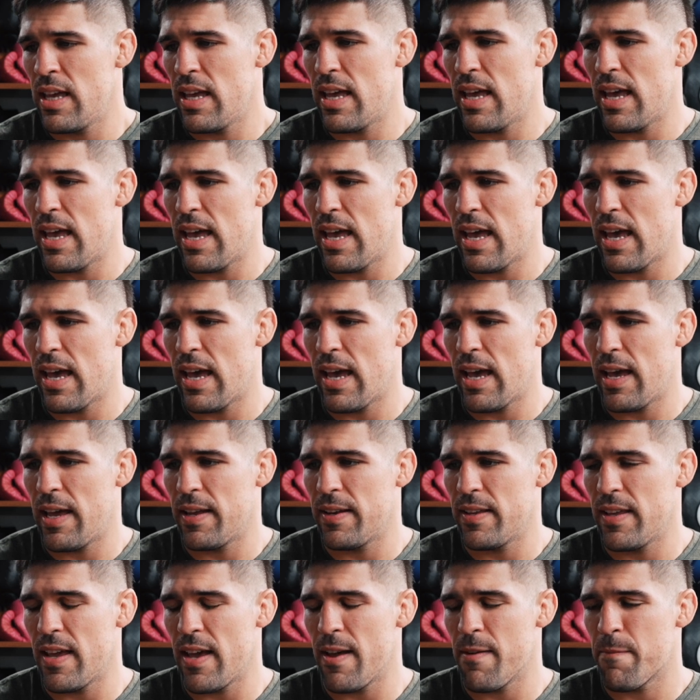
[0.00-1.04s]

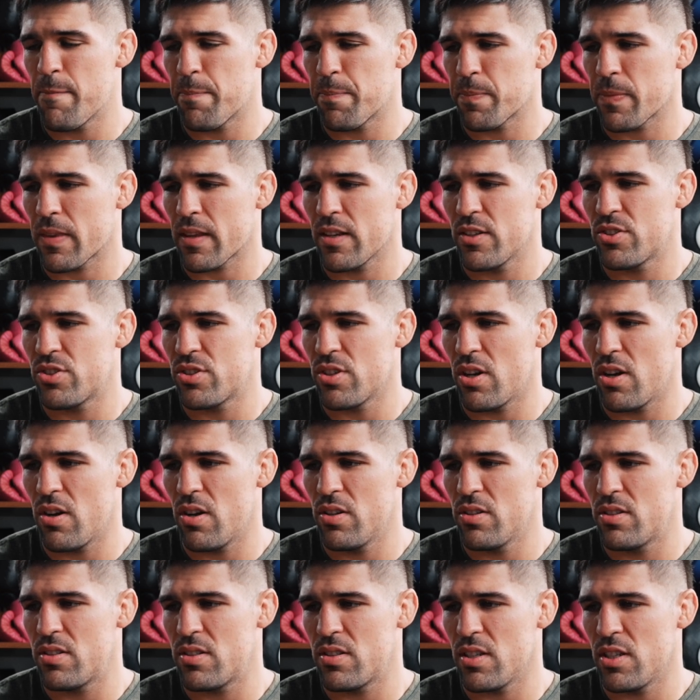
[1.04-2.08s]
And yeah, so
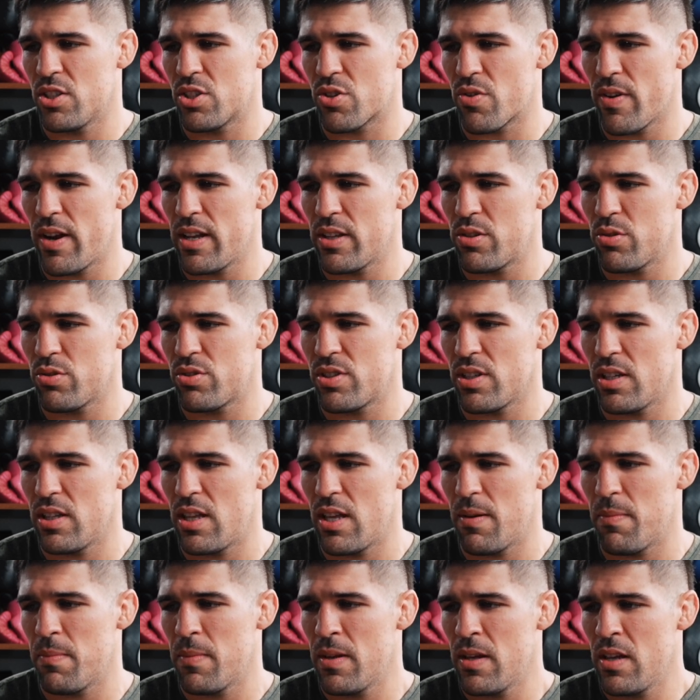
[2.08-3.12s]
it's great to see
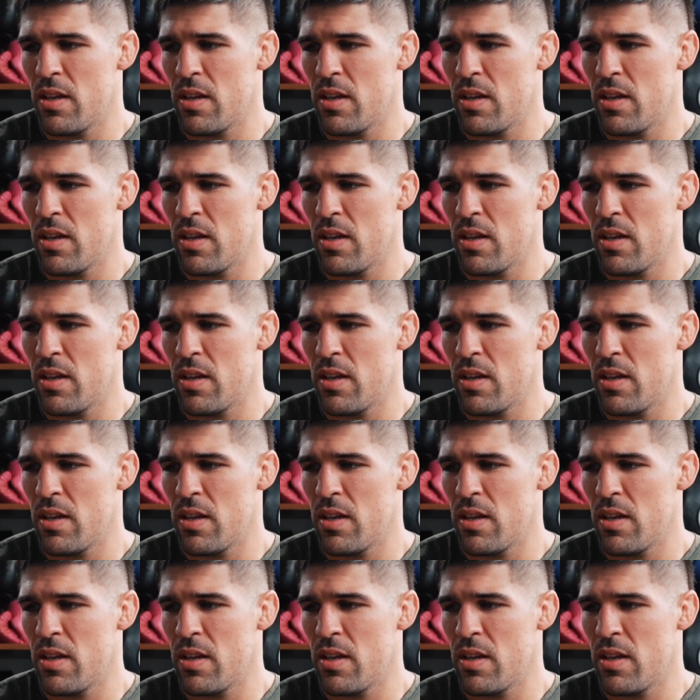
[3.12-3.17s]
them